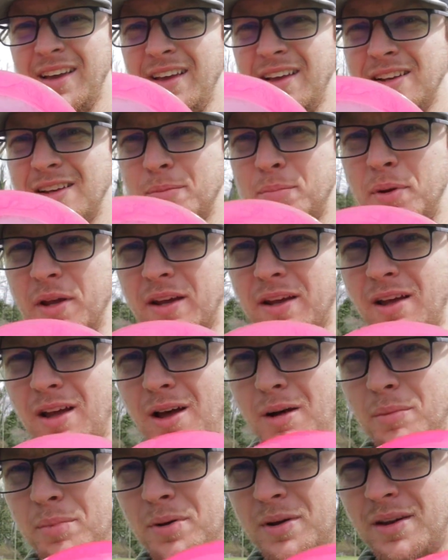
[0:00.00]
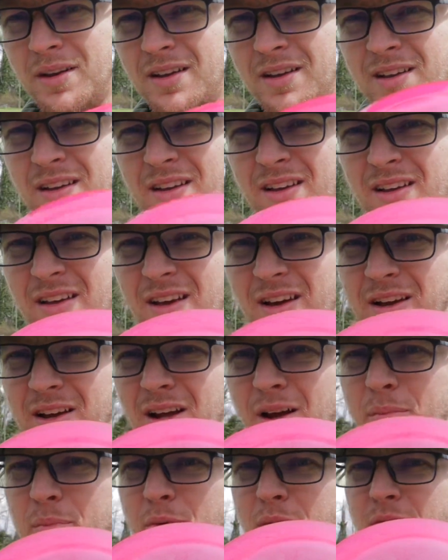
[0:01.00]
to pick up a
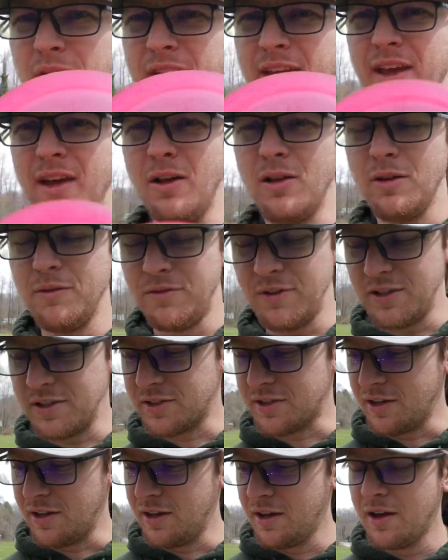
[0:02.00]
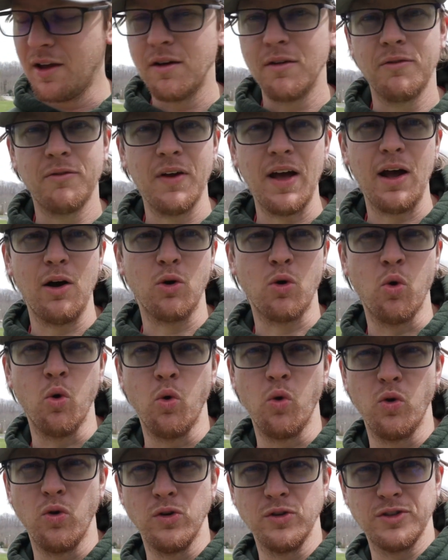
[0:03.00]
couple of the Cale Leiviska
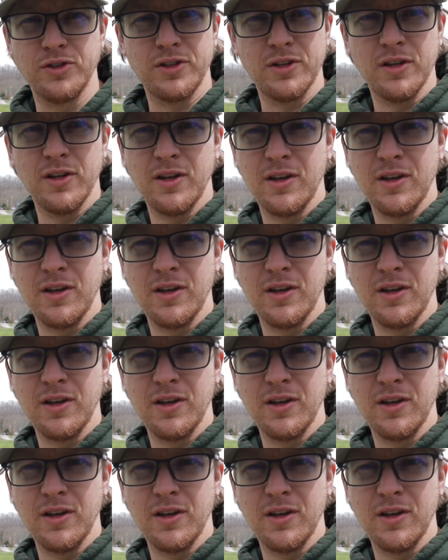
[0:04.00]
Falcors.